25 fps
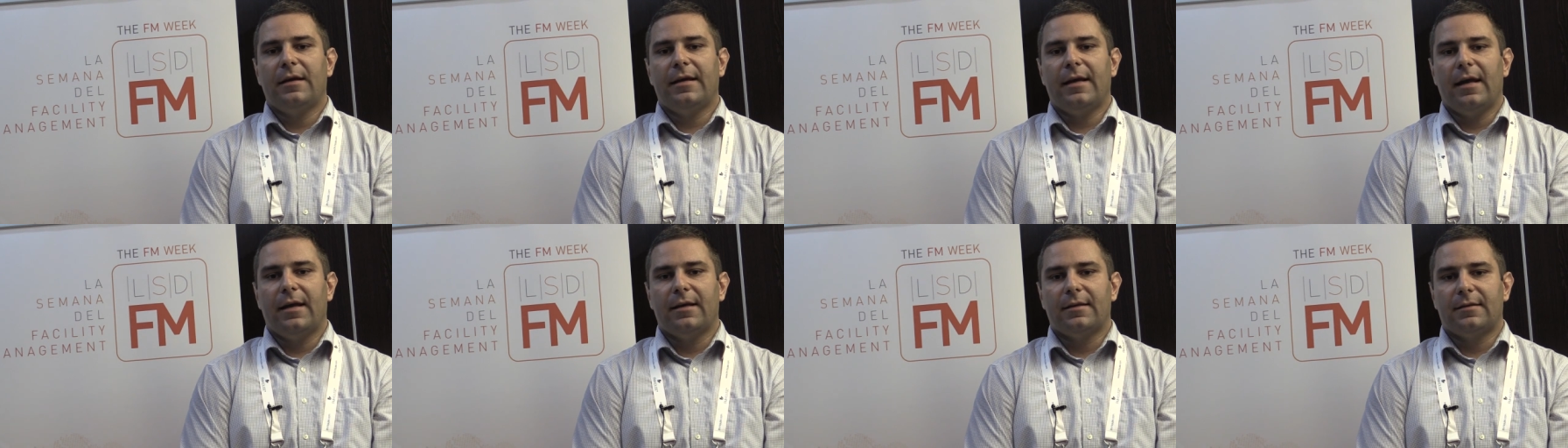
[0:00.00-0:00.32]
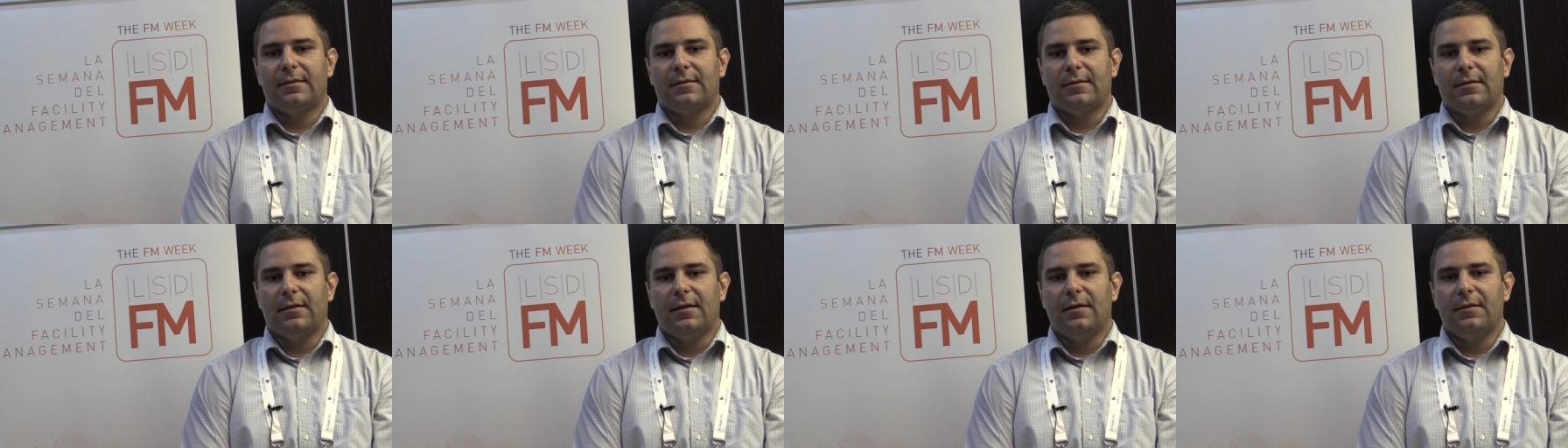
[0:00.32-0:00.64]

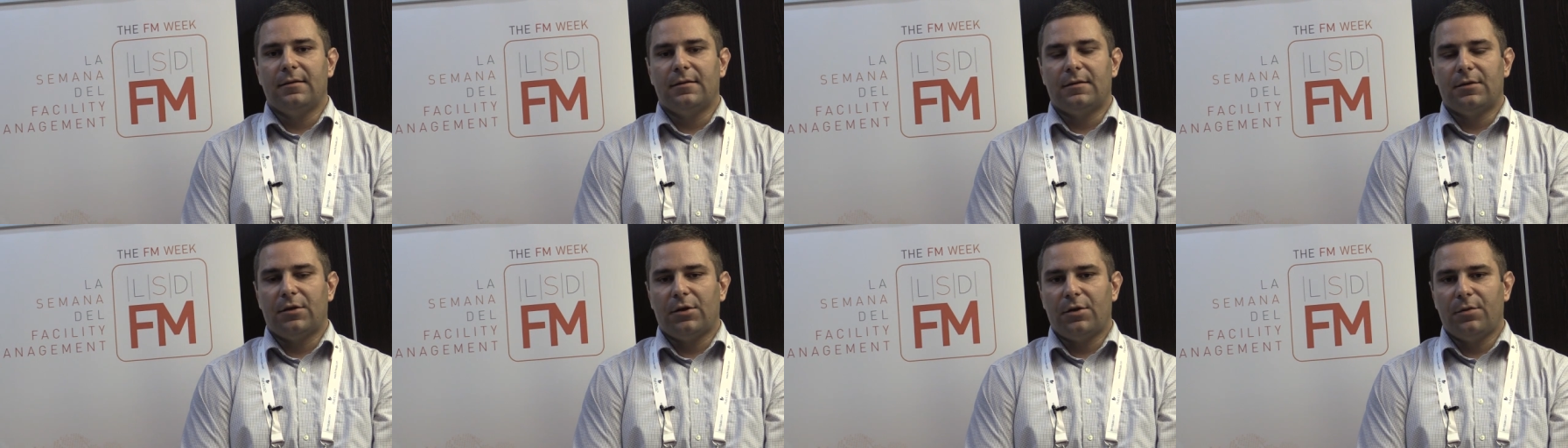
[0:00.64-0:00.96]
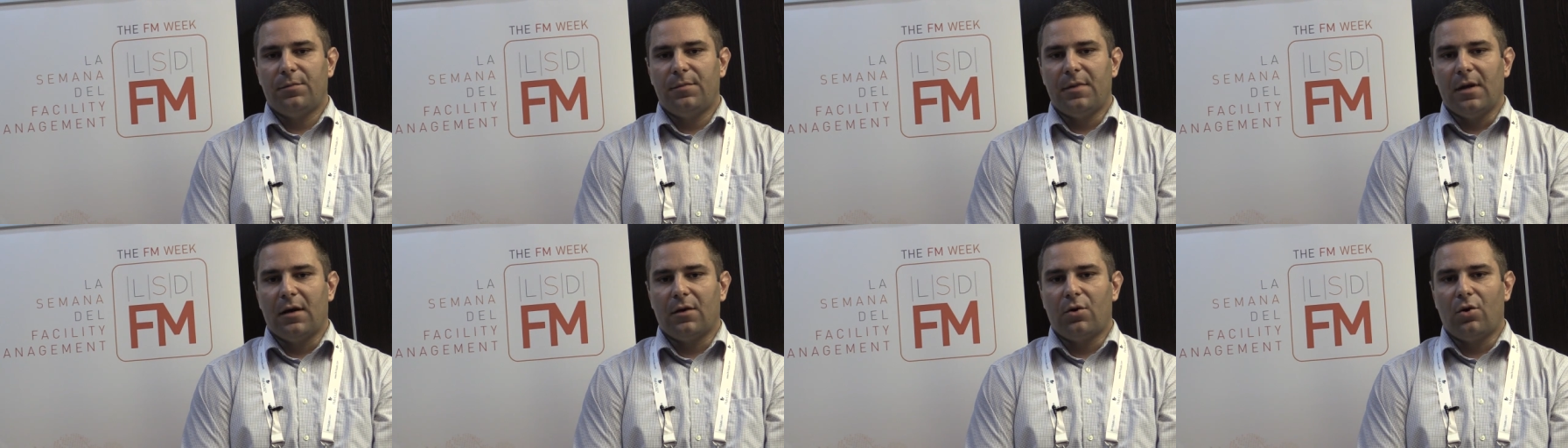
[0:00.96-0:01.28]
has in
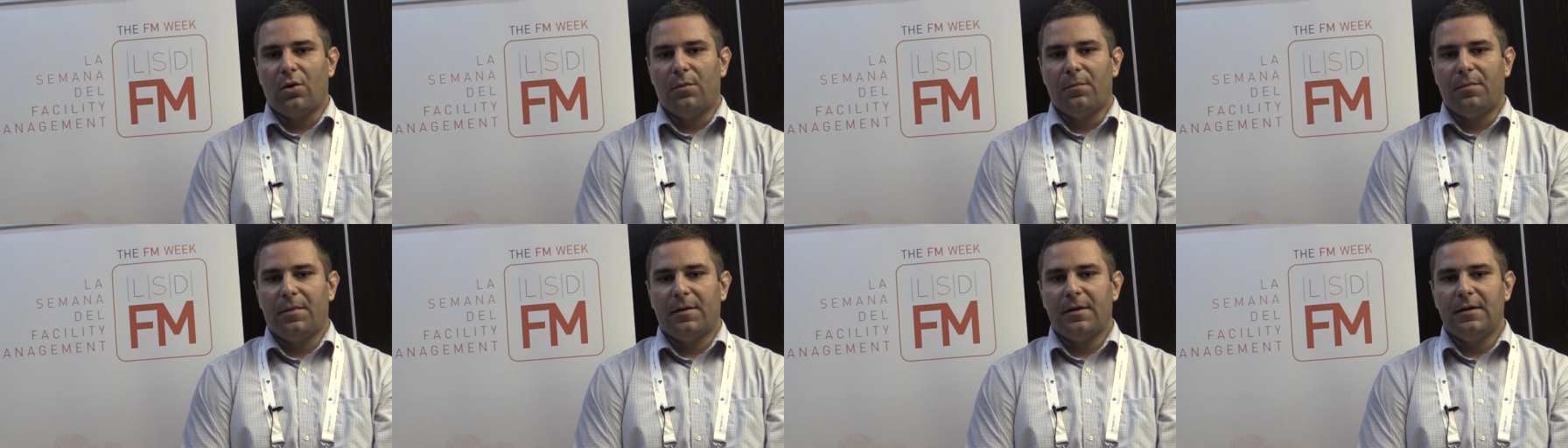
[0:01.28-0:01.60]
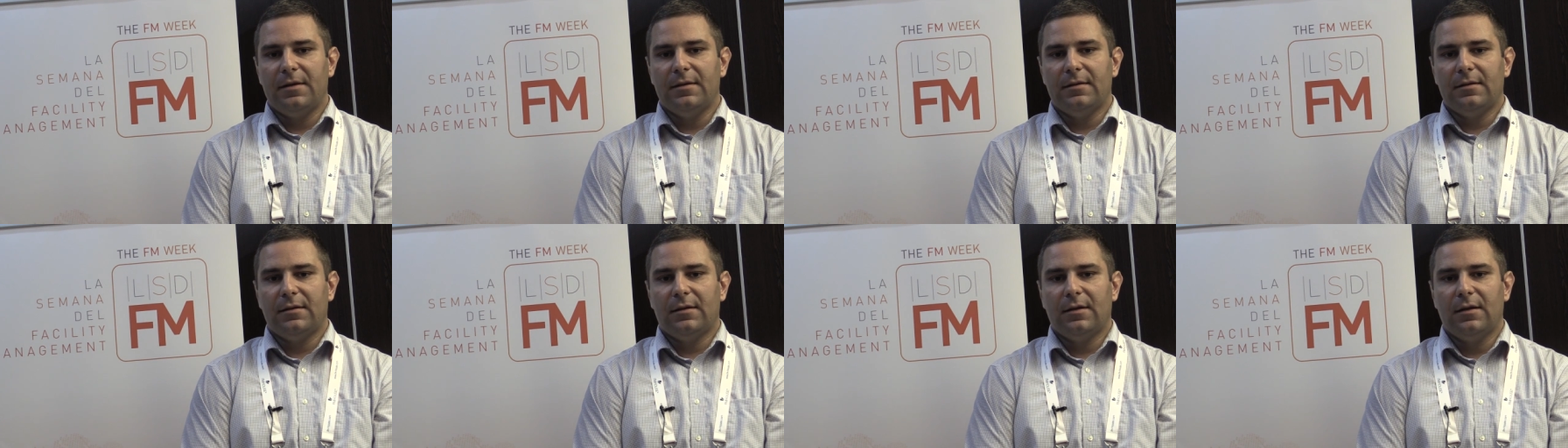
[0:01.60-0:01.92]
Serbian
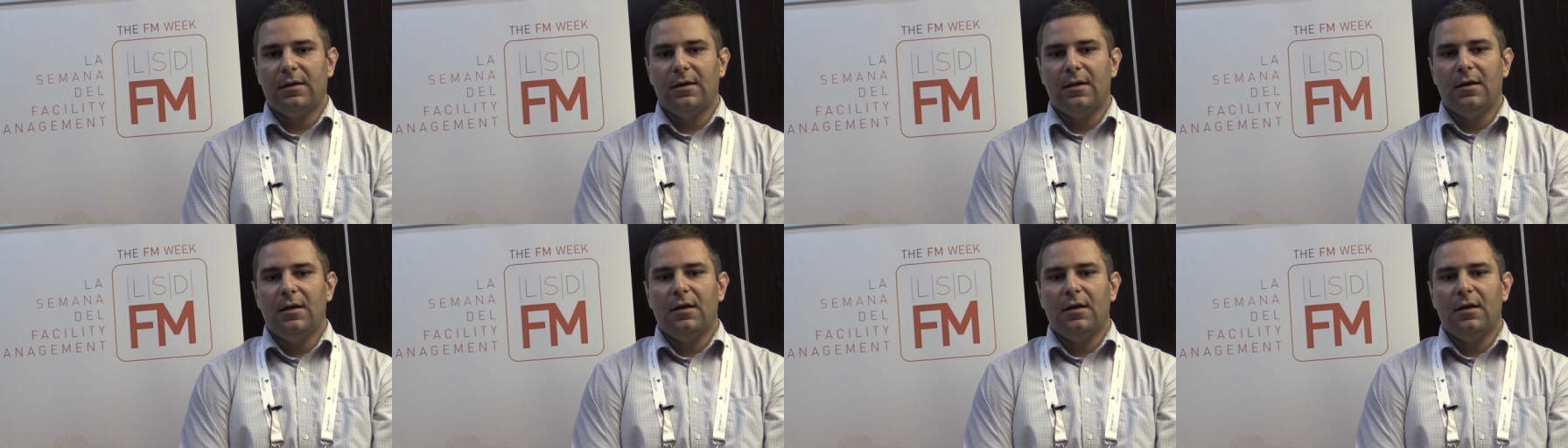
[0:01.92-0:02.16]
companies.